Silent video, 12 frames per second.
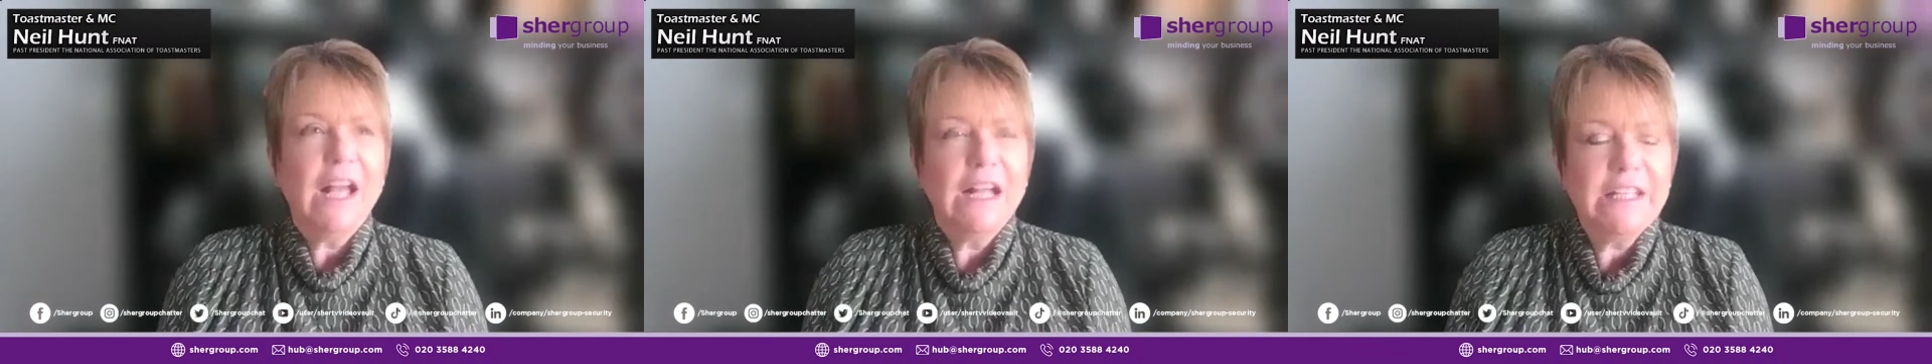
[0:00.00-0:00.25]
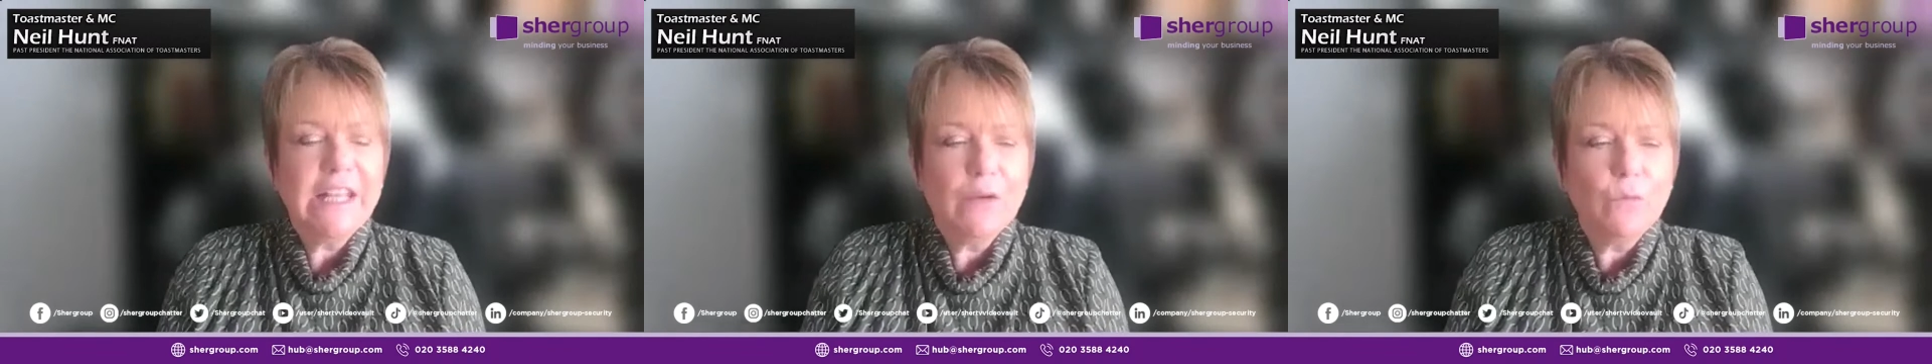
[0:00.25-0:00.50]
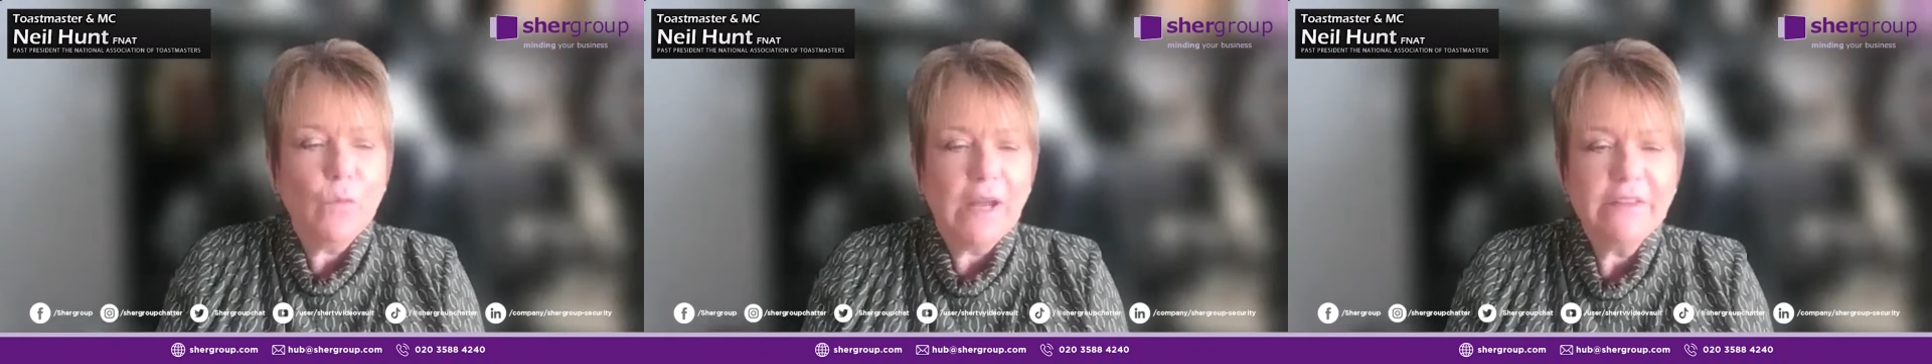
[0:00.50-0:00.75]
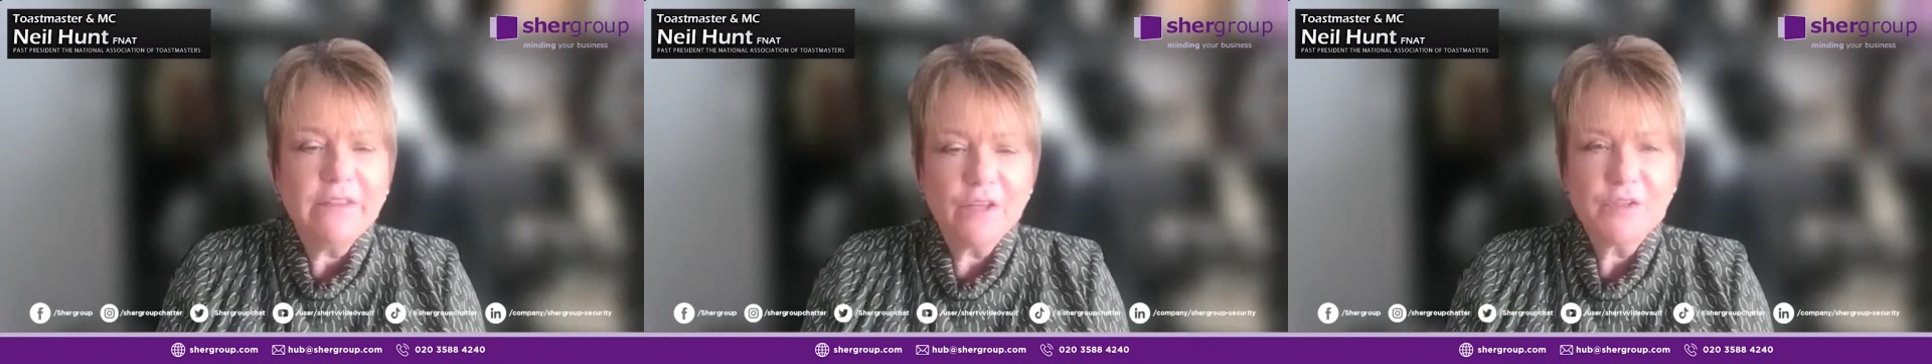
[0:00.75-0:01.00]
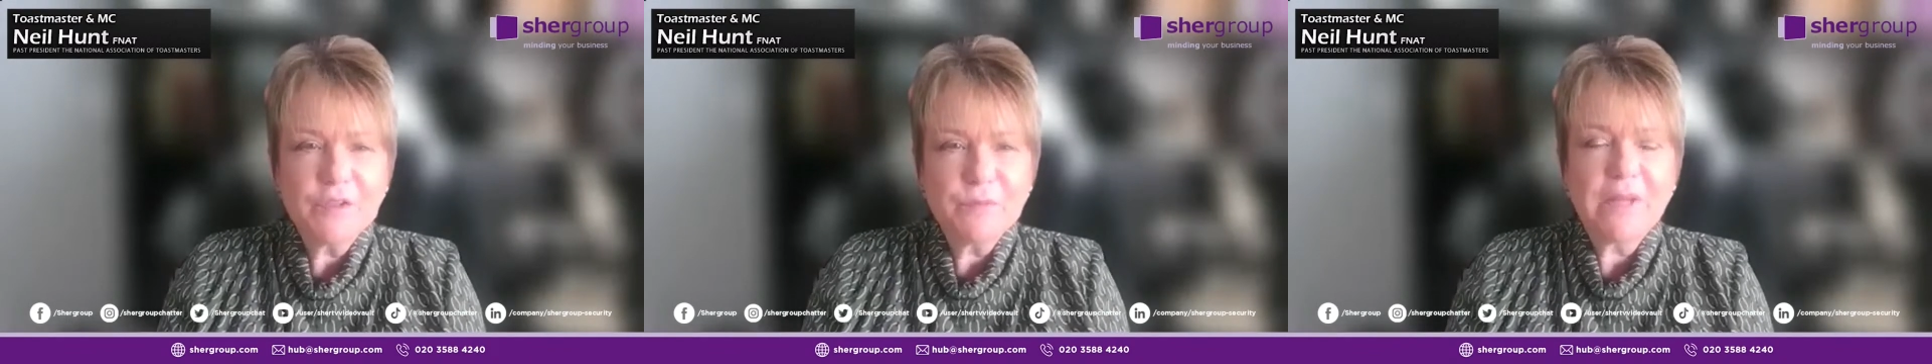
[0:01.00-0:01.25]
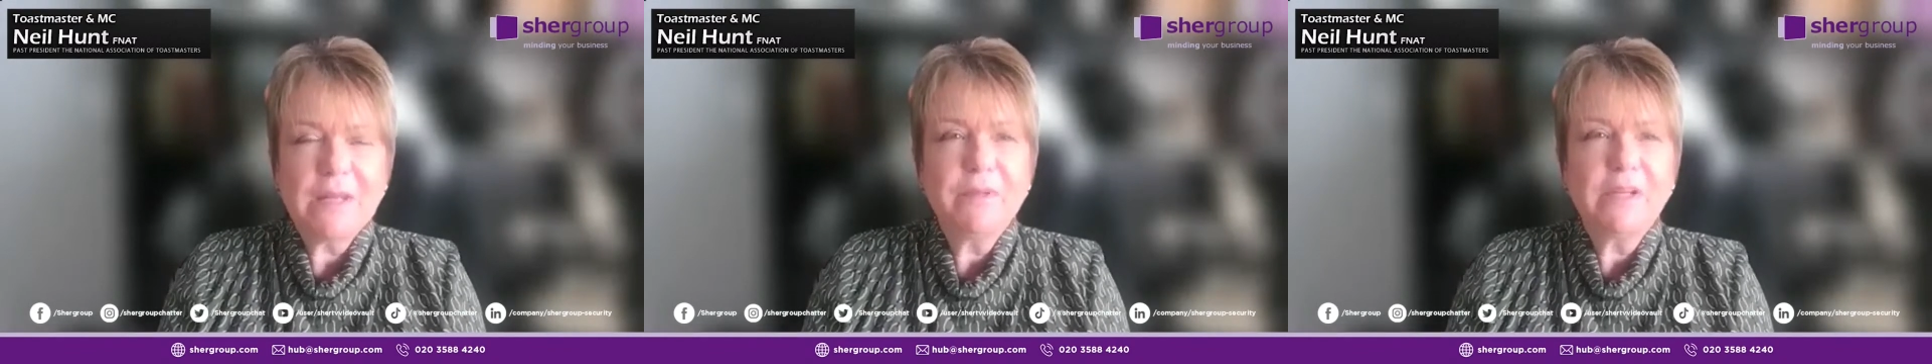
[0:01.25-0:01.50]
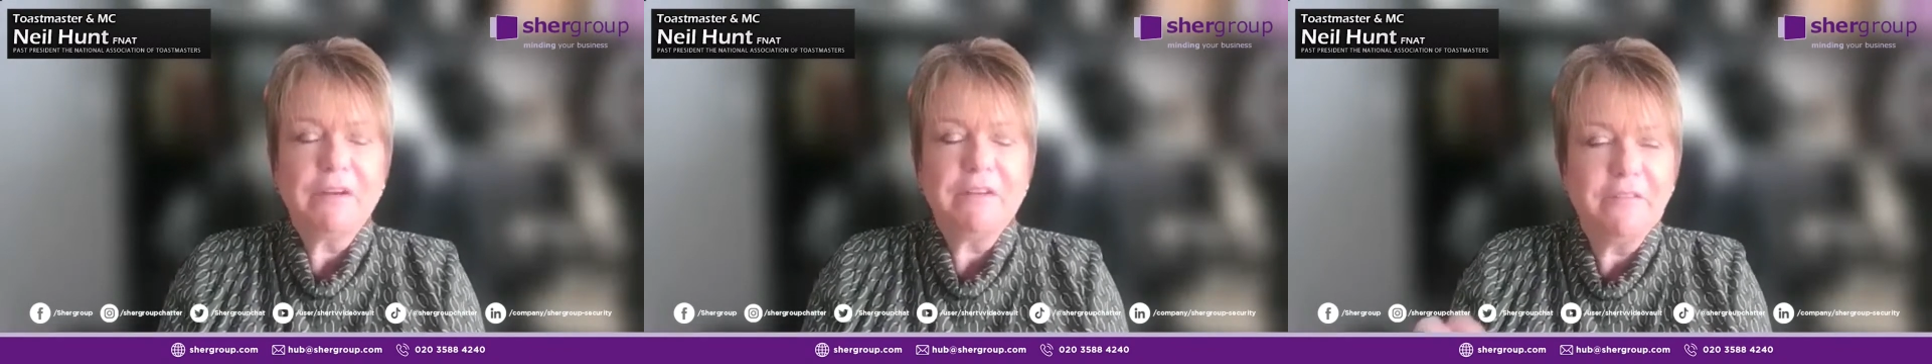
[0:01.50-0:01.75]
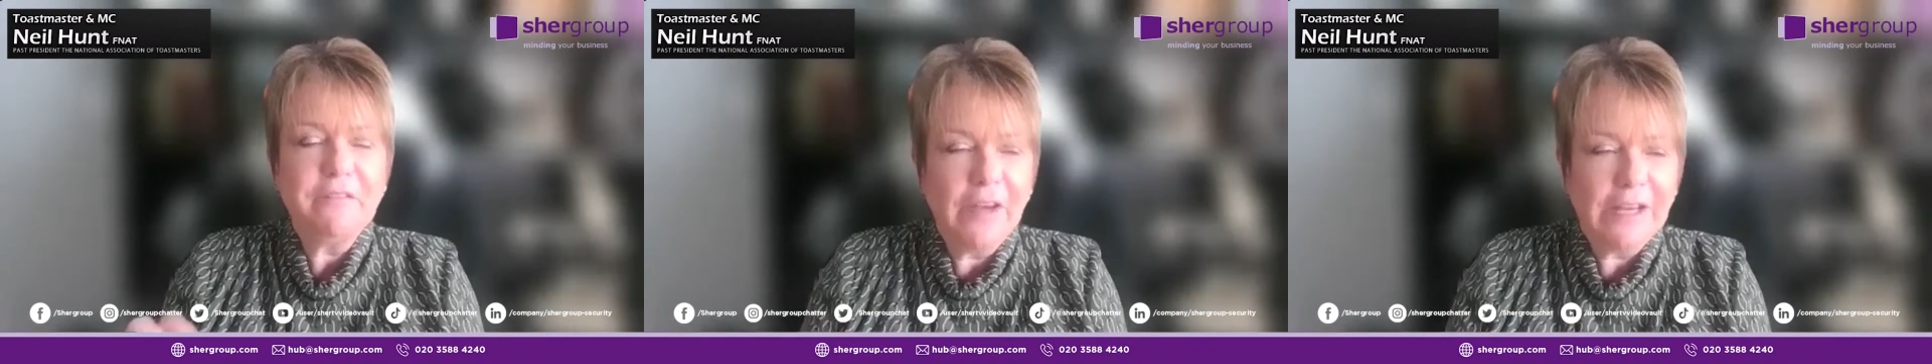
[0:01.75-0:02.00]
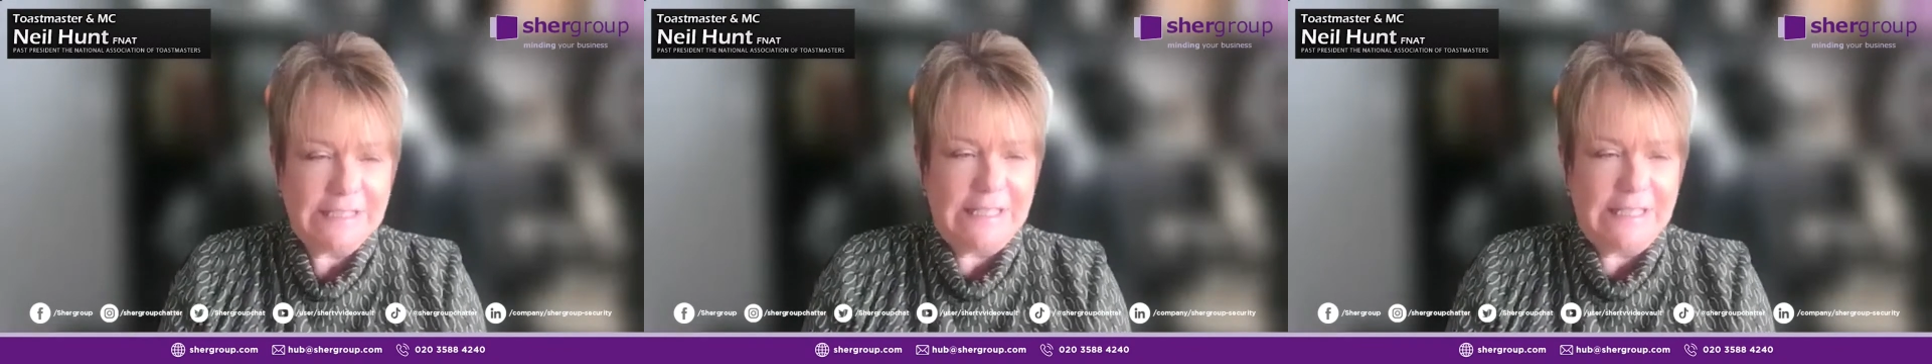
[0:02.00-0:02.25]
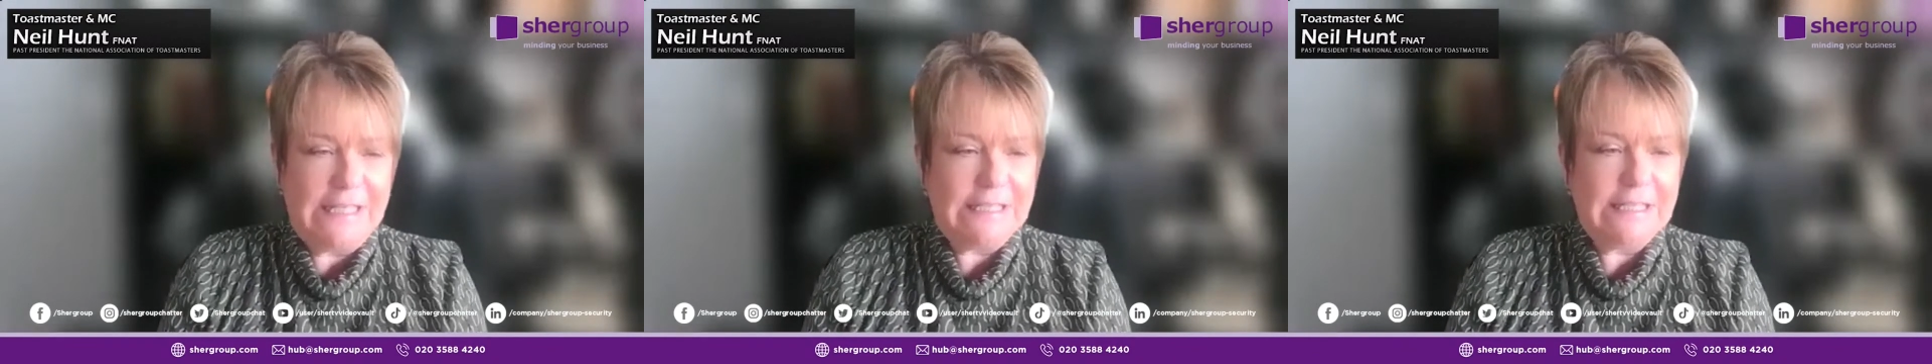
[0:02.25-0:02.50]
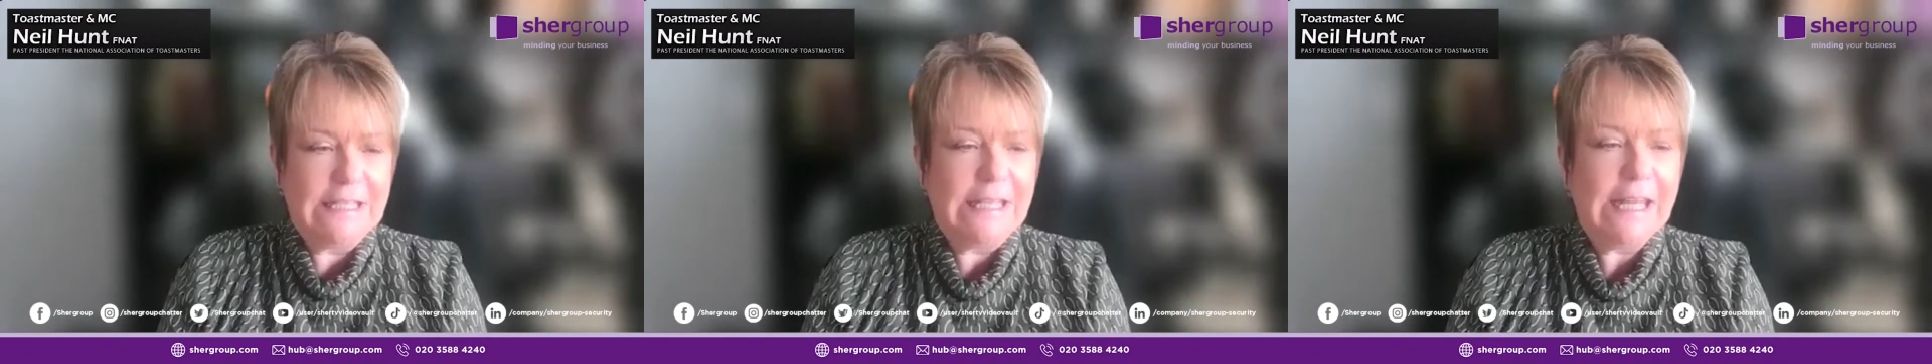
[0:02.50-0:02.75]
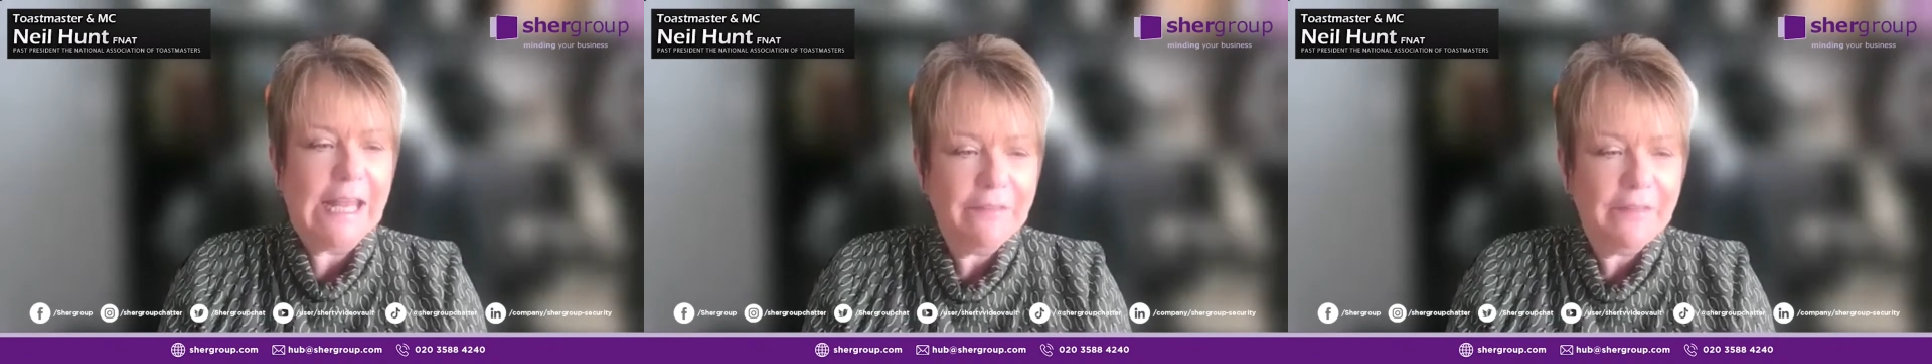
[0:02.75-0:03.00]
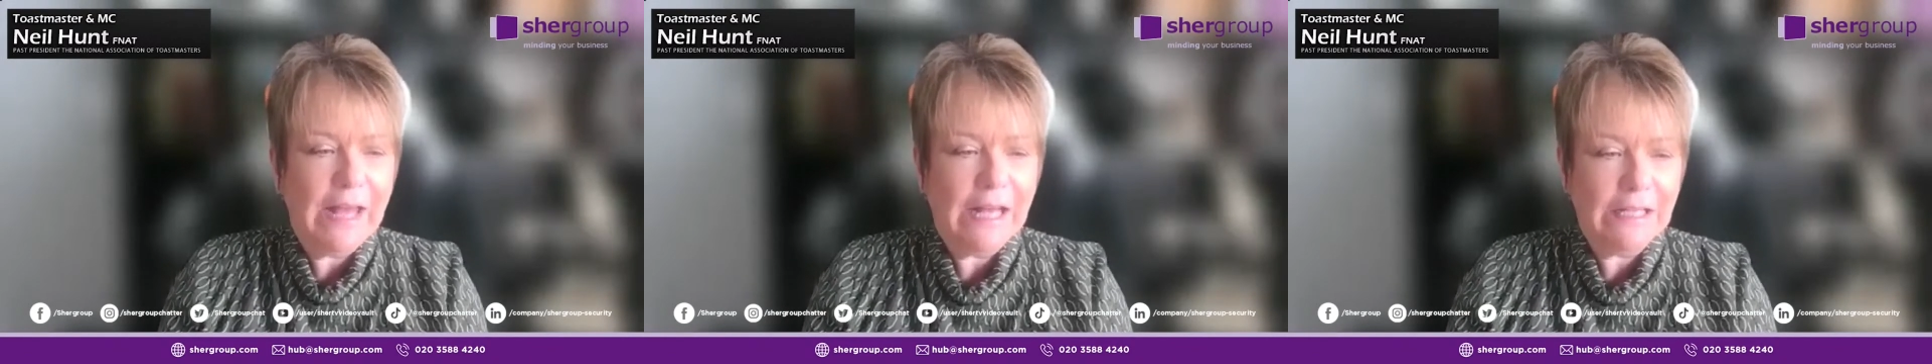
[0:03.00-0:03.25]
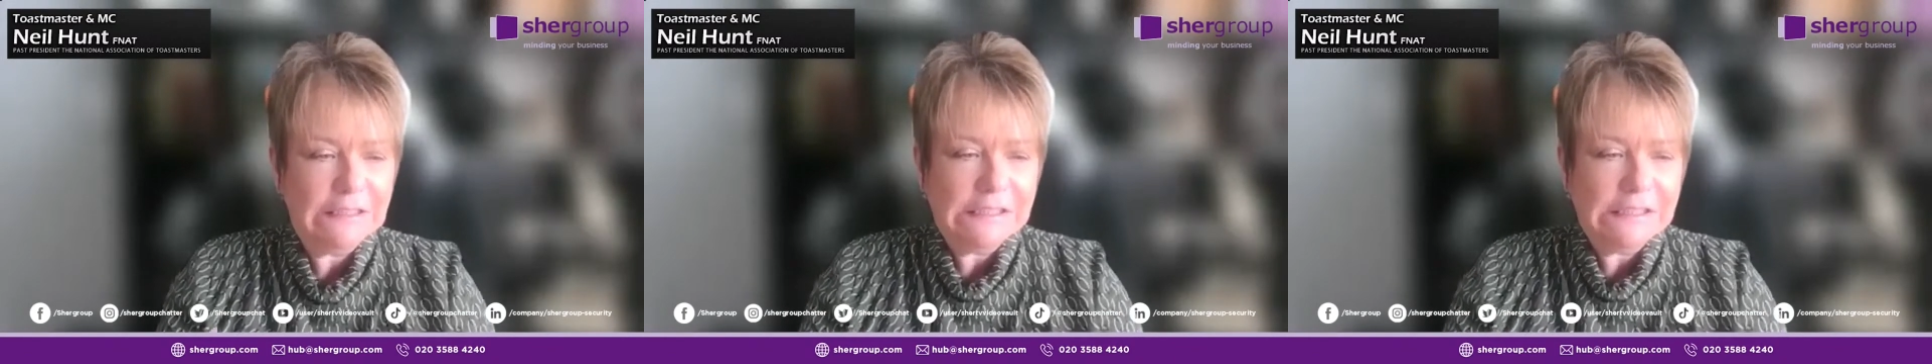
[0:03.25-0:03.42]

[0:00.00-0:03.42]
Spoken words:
And yet when those people are invited and they get that